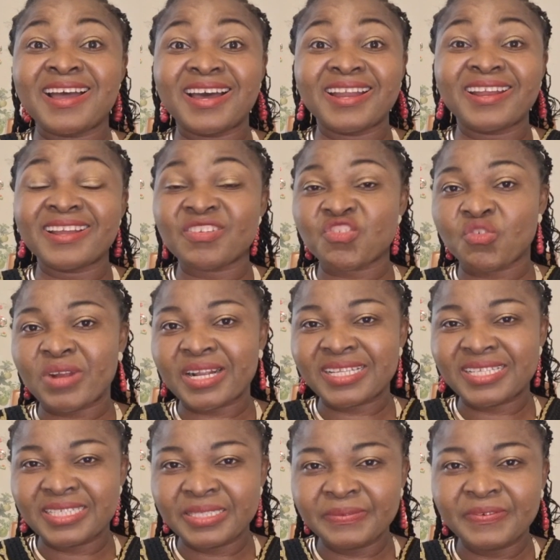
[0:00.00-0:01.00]
an
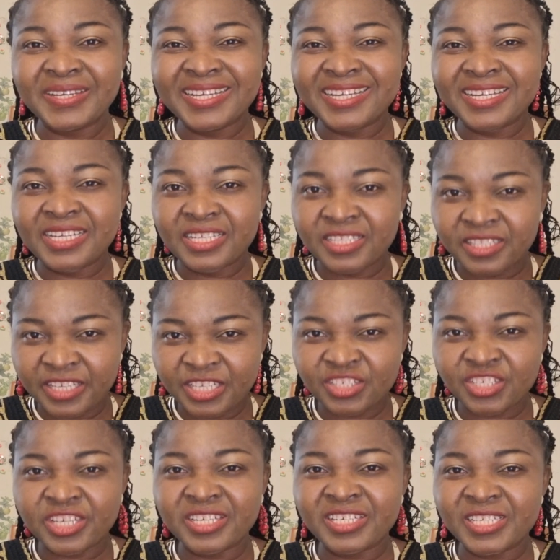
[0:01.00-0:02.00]
attractive
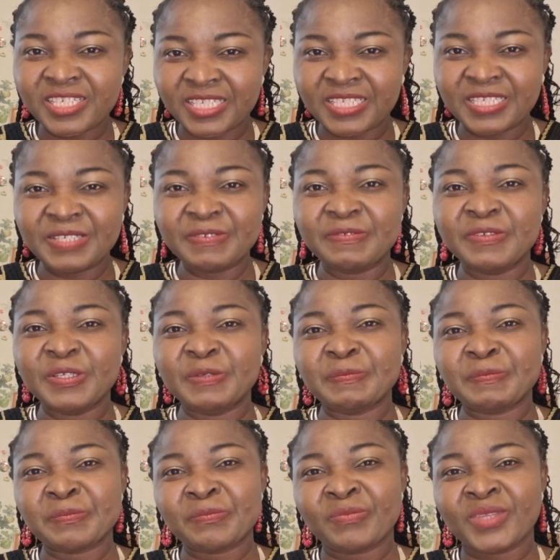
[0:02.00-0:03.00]
teaching
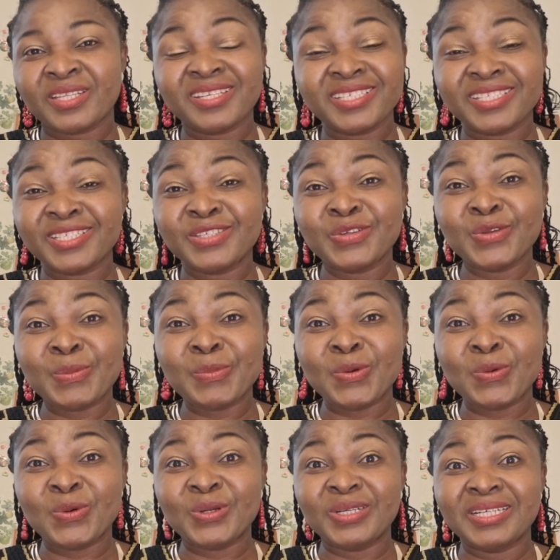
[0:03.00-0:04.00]
CV. This is the
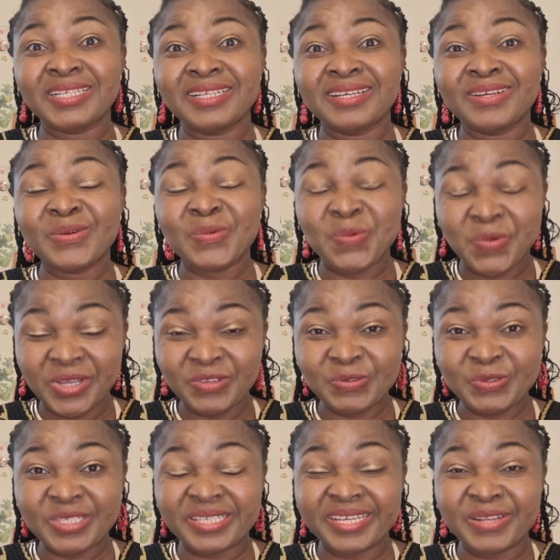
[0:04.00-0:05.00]
number one, where
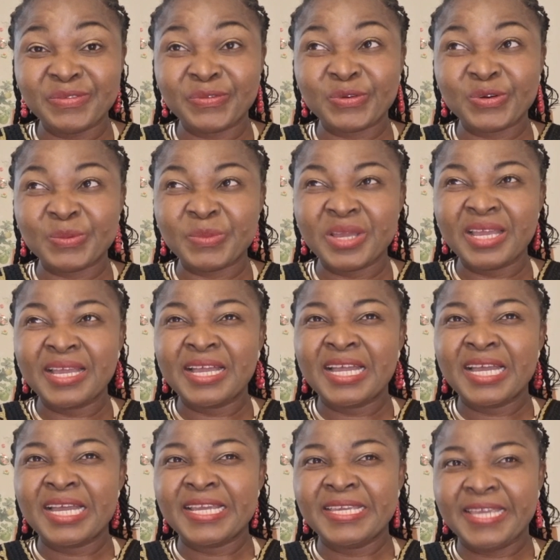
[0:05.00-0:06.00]
to start from.
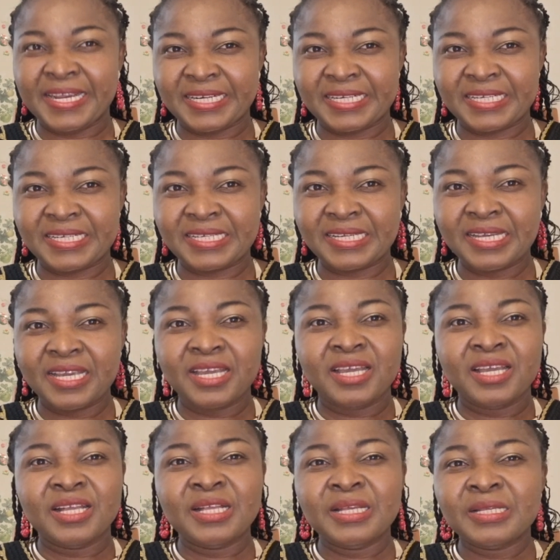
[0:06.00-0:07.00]
Yes,
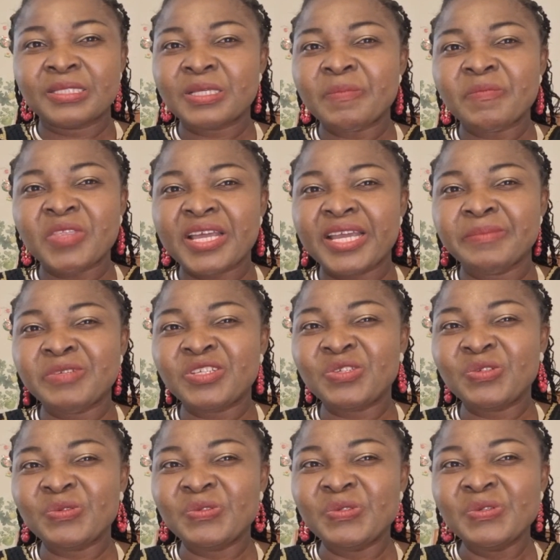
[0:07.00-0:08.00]

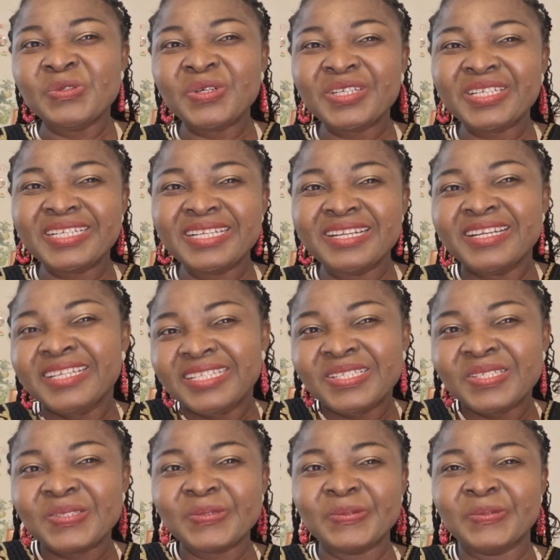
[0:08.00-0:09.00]
sometimes you do not
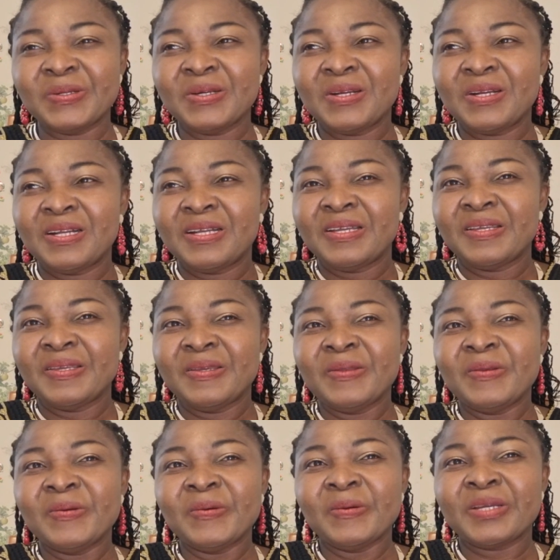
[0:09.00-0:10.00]
need to,
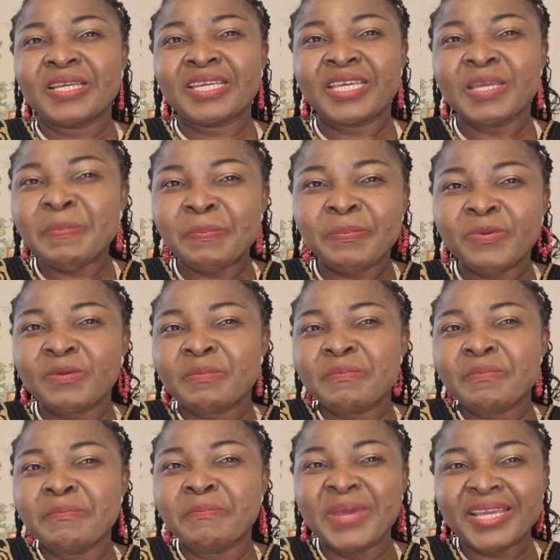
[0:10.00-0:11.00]
keep
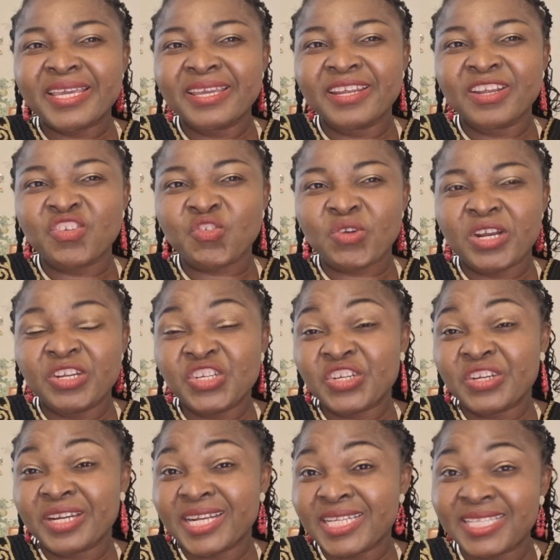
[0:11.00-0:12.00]
making a
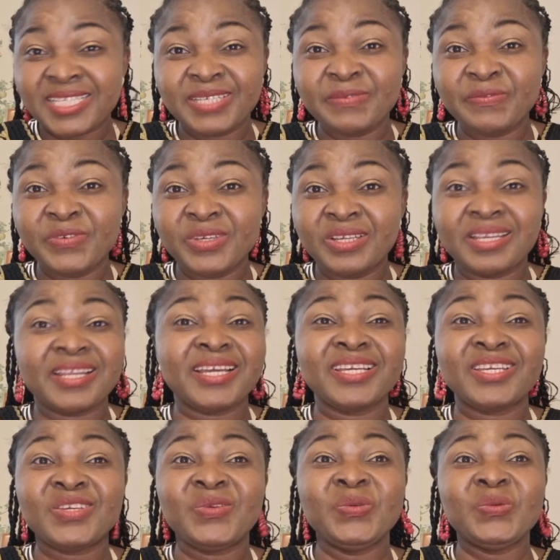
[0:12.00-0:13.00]
traditional CV
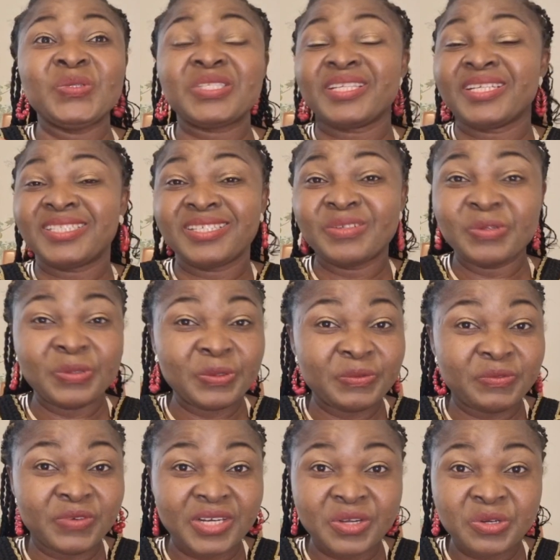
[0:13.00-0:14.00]
like you starting all
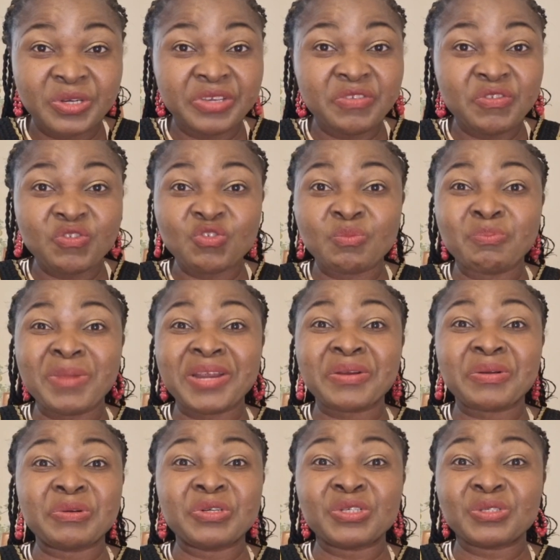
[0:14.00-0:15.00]
over, going to
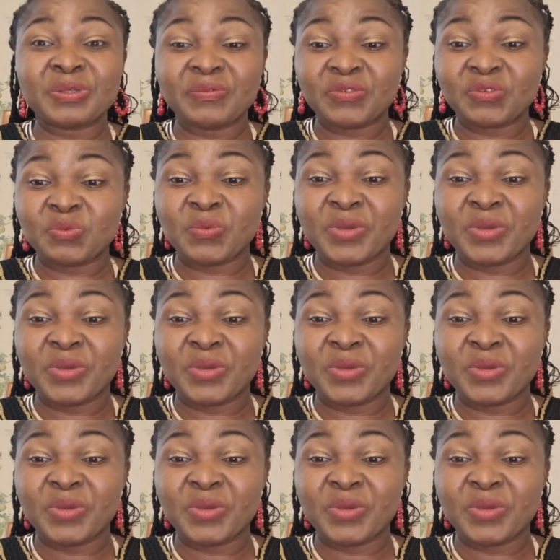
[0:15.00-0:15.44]
Microsoft